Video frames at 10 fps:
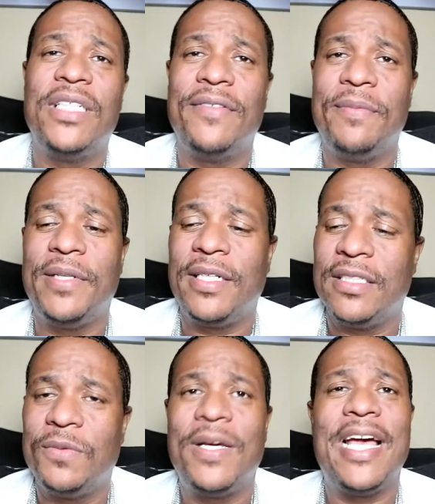to it.
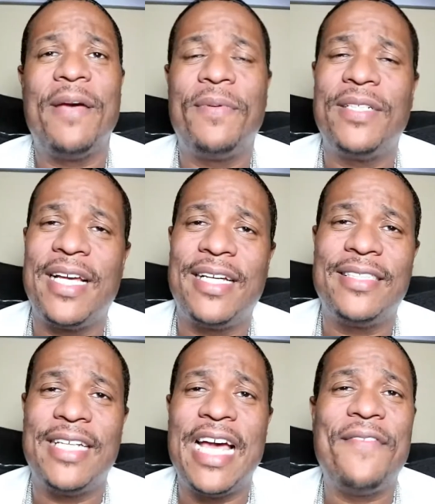Because what happens, like I
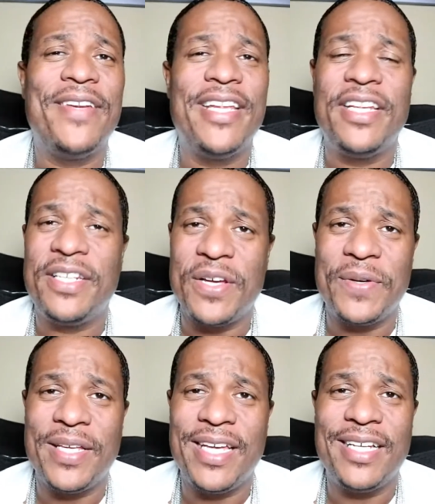said, I haven't did it in 30
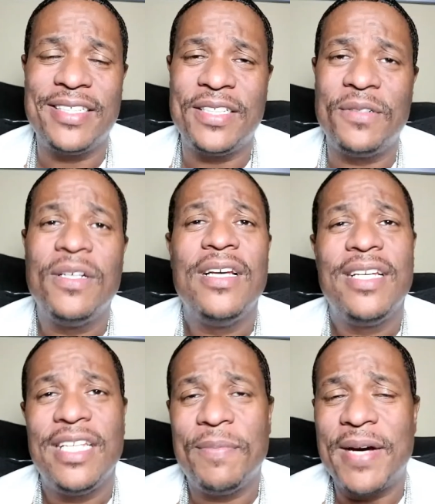years, so
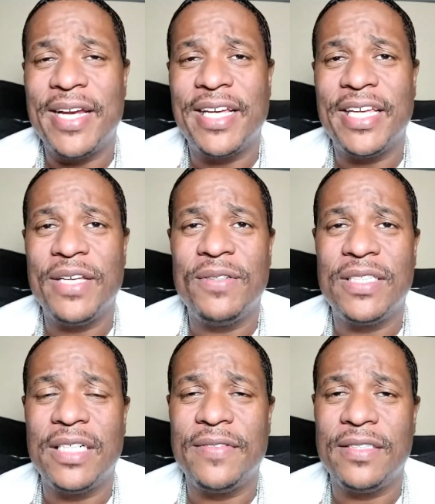your body get used to
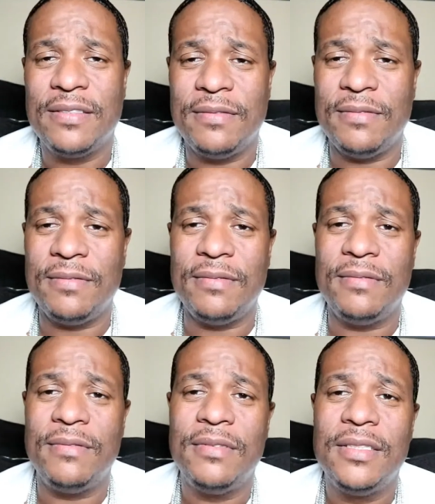it.
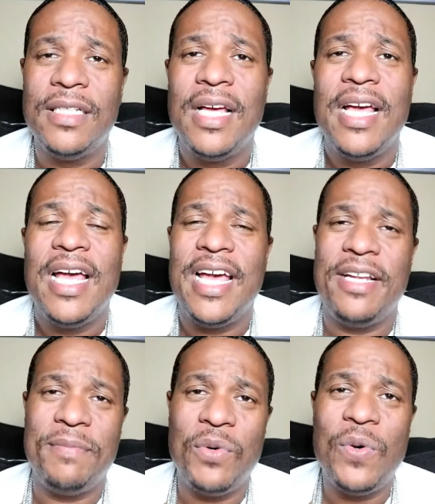
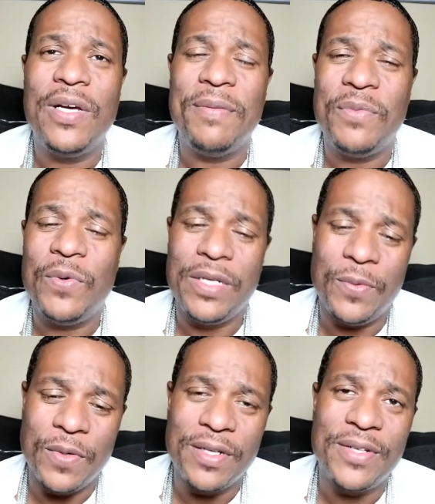And more you
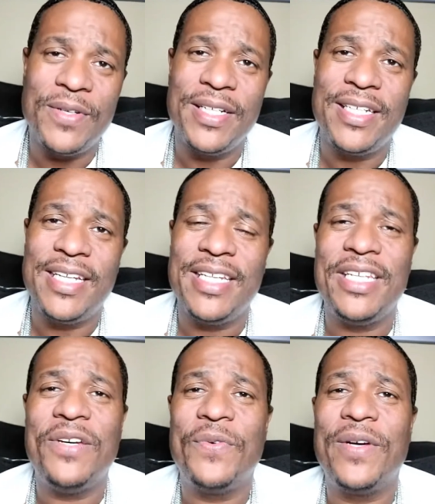work on it, then
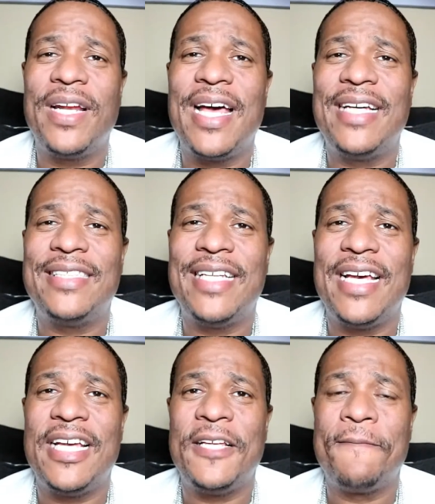you'll realize
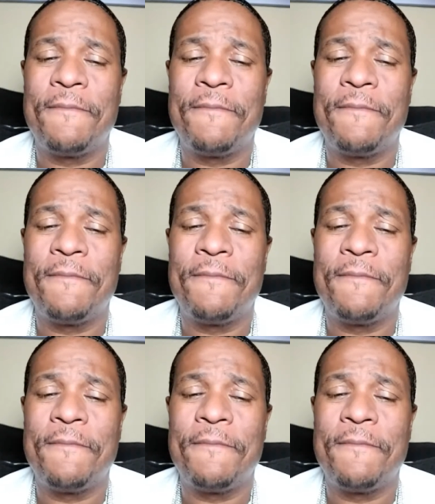that